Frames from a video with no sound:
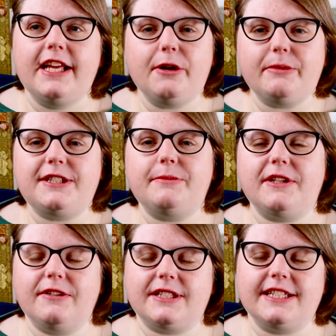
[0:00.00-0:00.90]
you know when
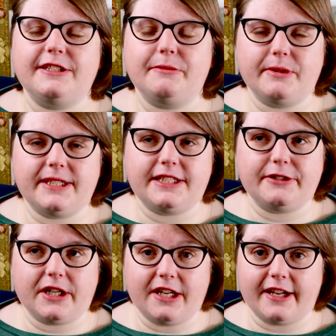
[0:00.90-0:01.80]
something looks like somebody
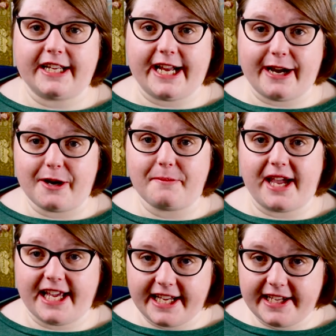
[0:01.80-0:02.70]
took a lot of care
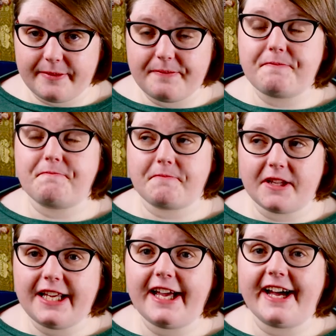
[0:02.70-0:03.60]
making it?
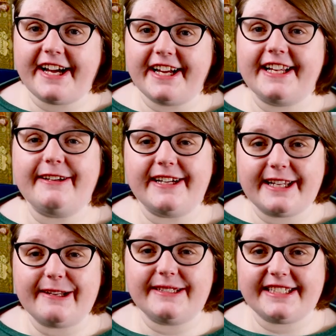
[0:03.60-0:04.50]
Yeah, it, lo
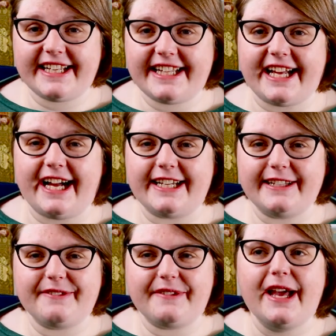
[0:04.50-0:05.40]
it looks like that
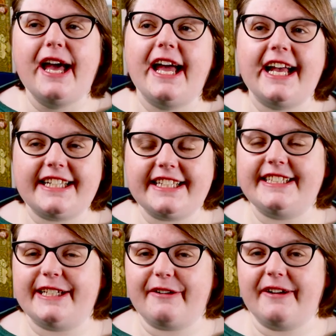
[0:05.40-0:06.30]
and it's, it's
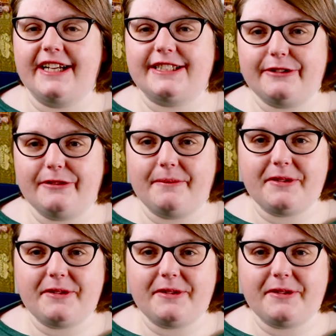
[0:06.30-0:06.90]
endearing. So